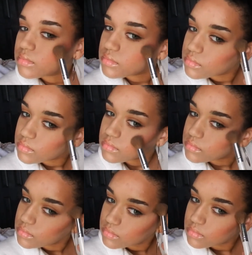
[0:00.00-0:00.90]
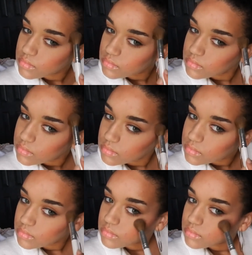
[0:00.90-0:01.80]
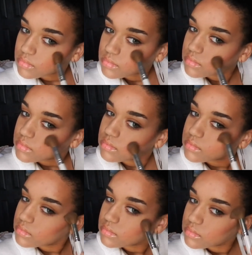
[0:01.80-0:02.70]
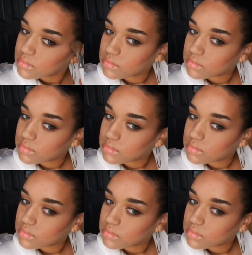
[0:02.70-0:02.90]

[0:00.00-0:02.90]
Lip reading: No one is speaking in this clip.